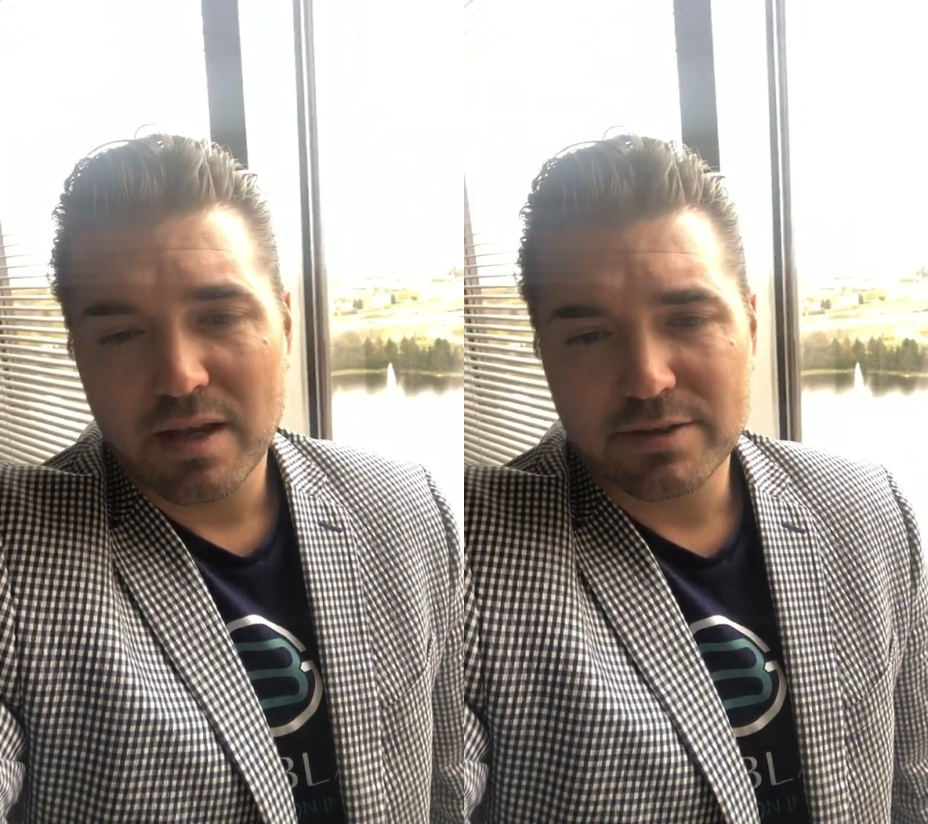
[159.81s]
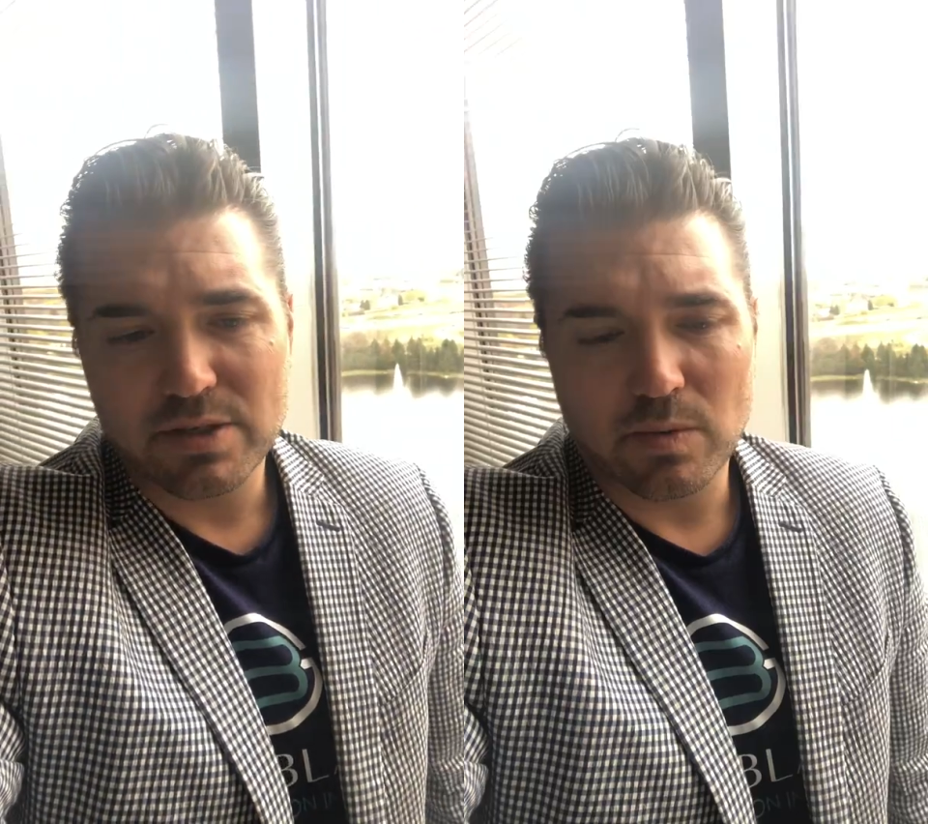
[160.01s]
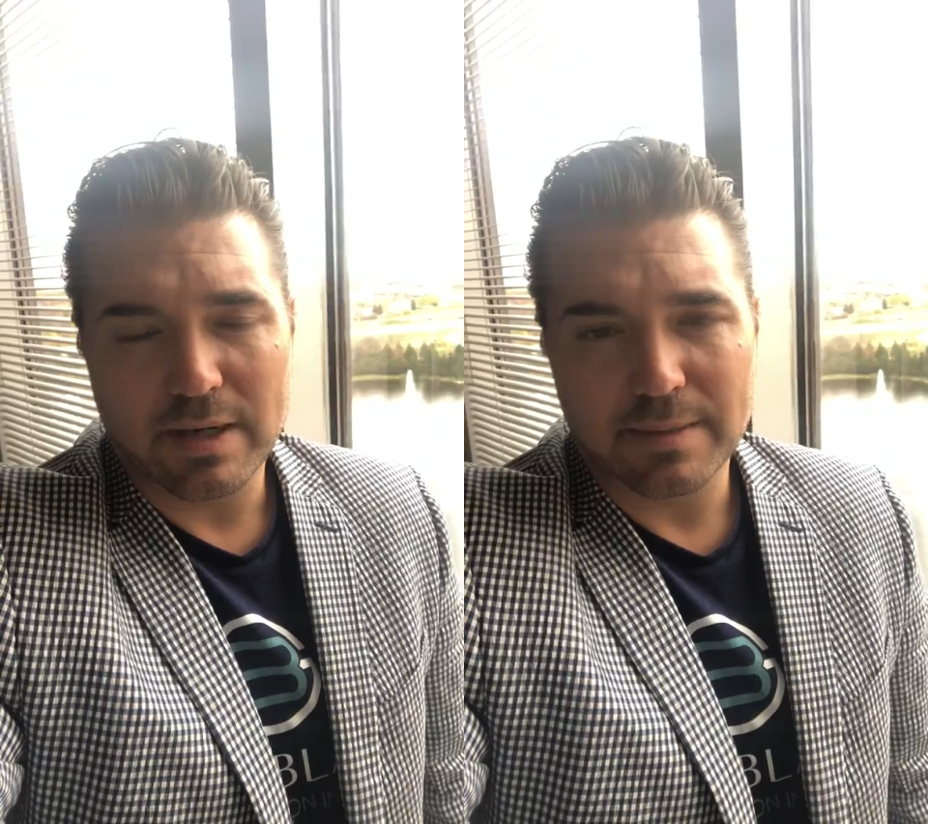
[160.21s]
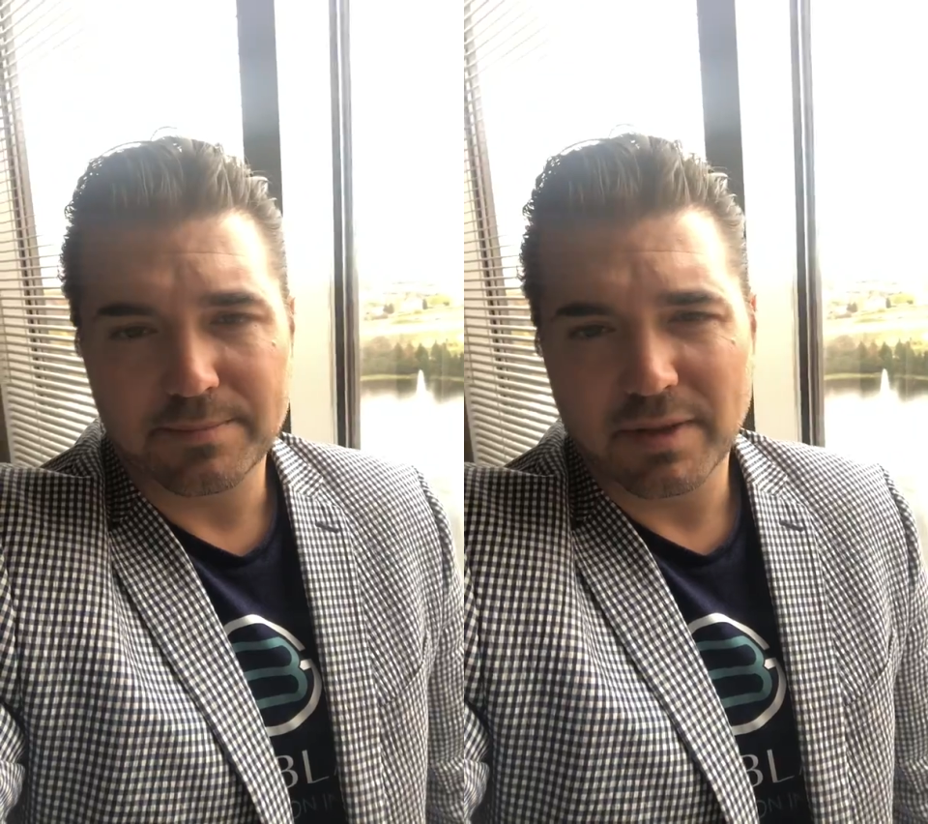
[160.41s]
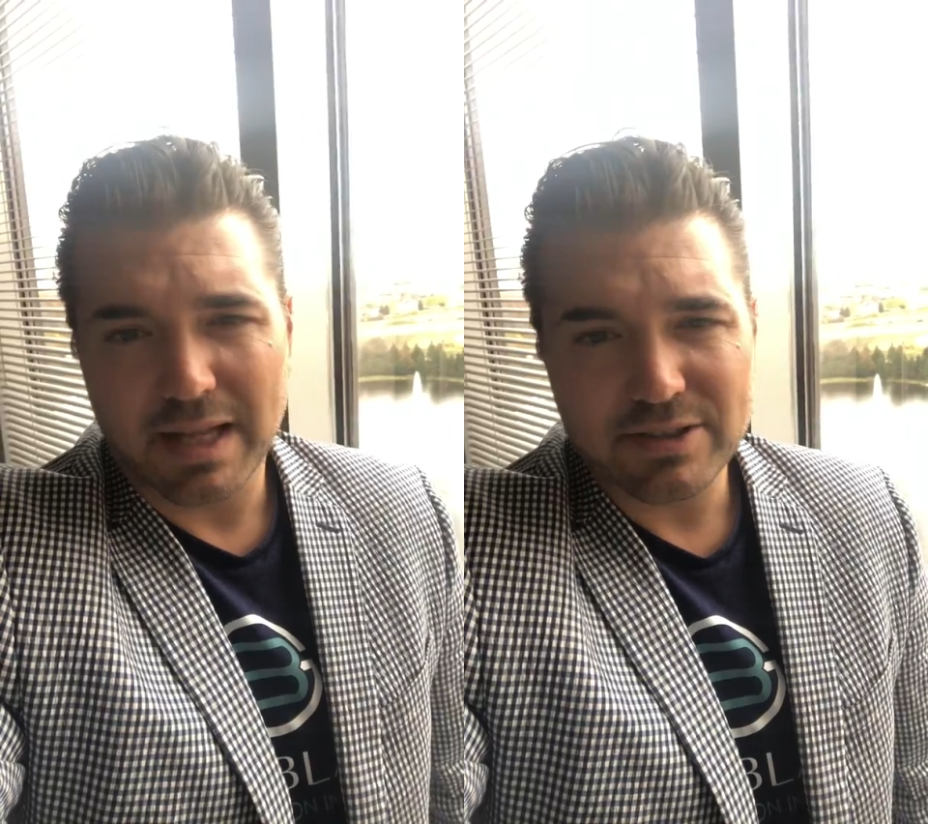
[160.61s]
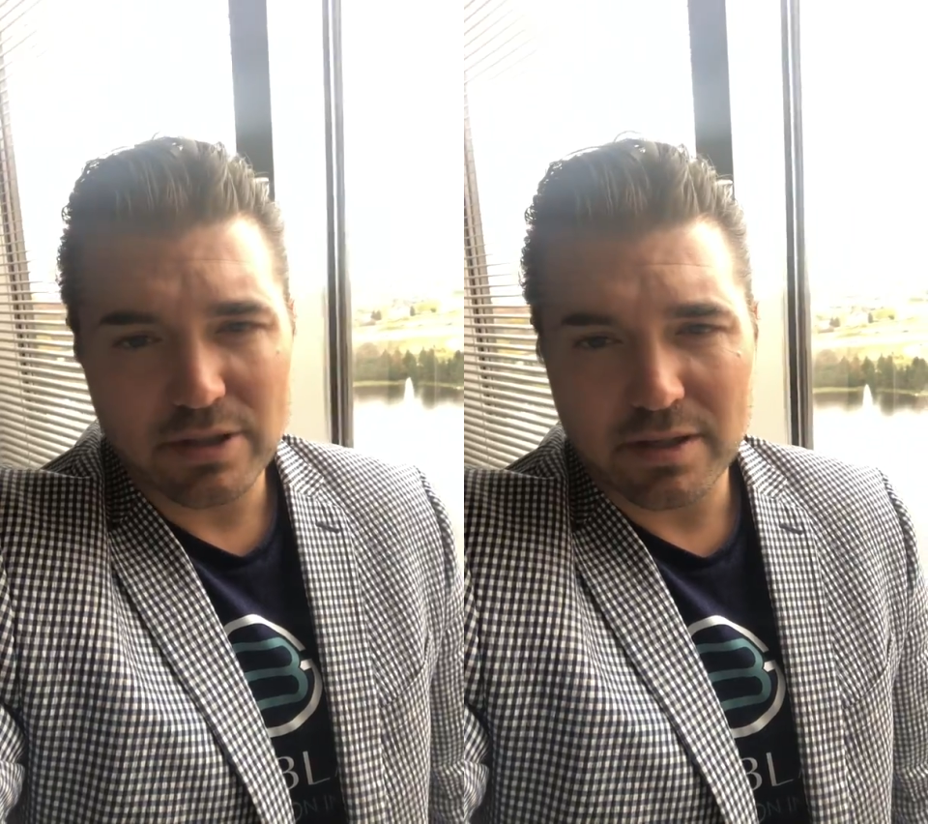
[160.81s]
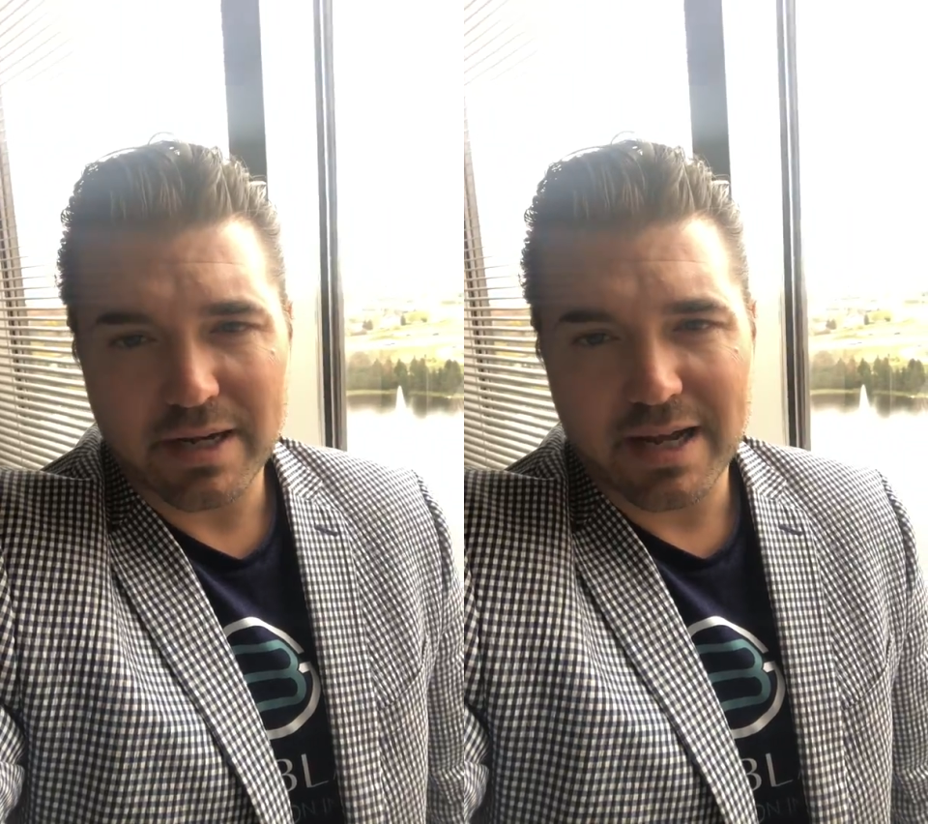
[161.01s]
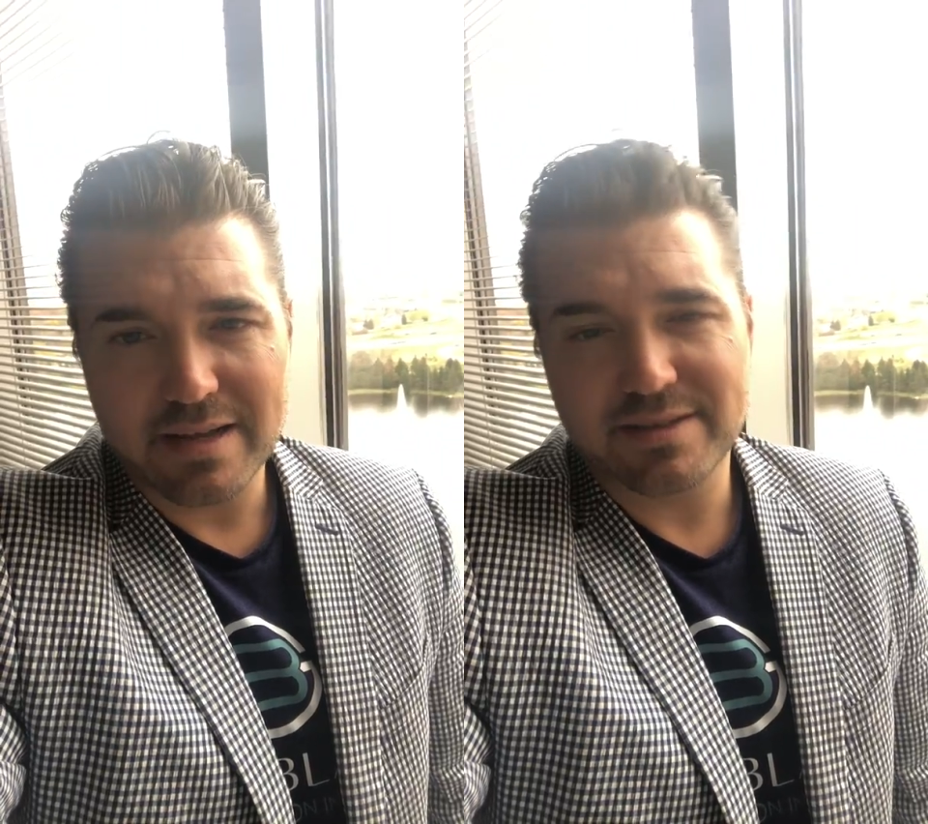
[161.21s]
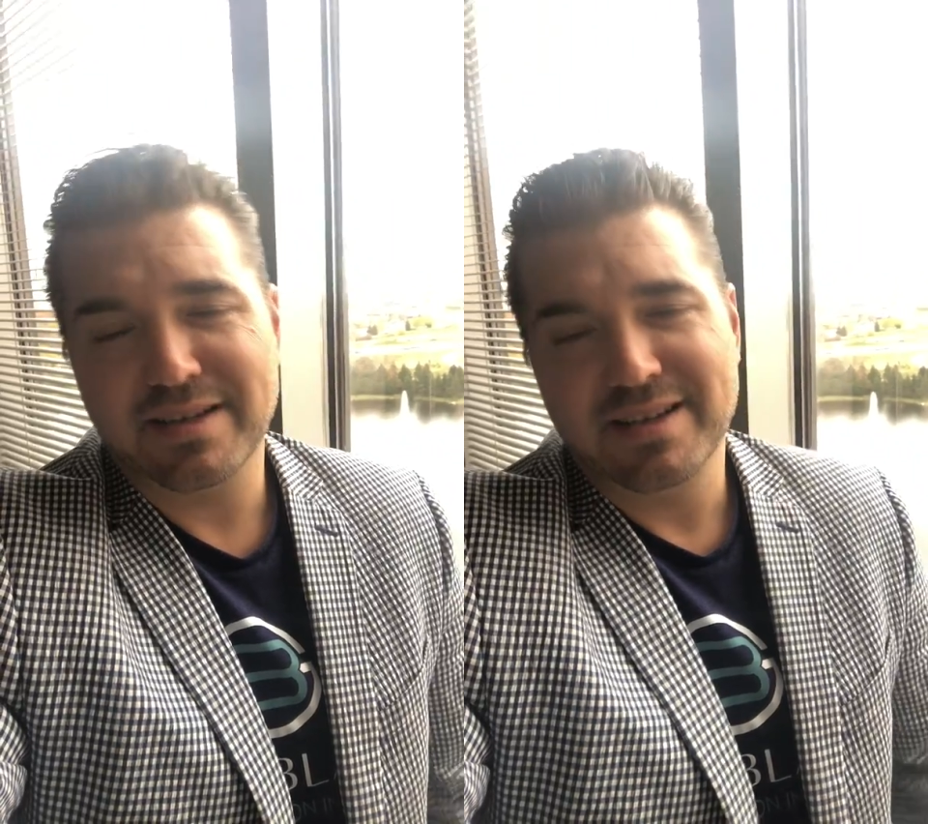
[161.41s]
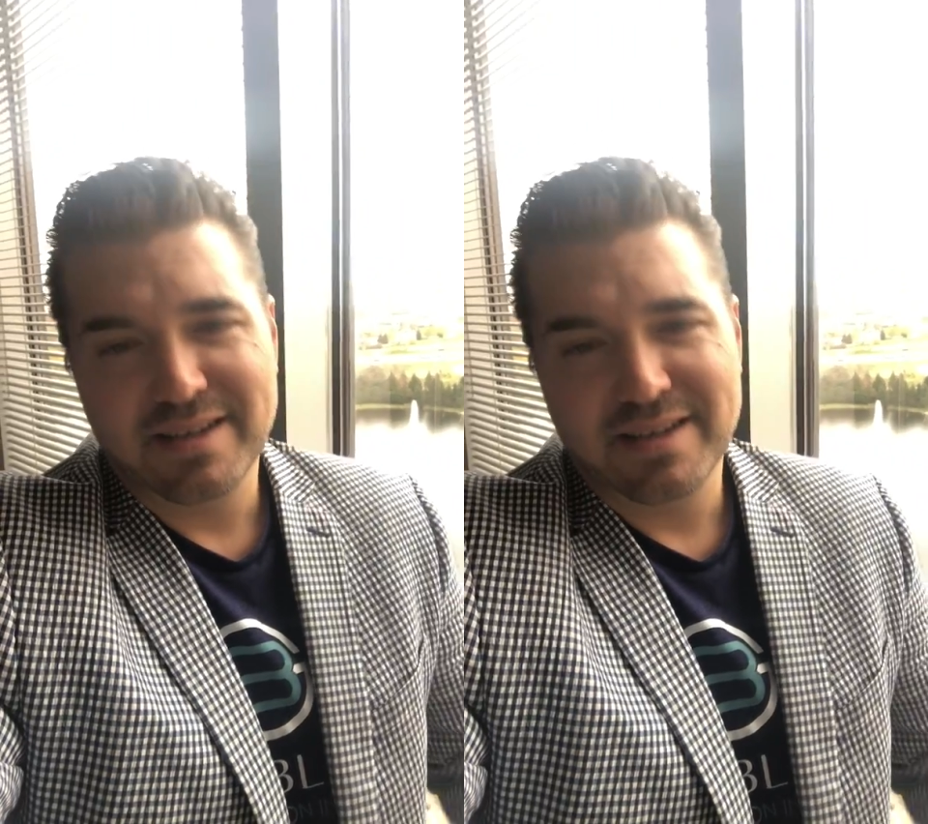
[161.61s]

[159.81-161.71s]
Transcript: So, a um, lot to learn, guys.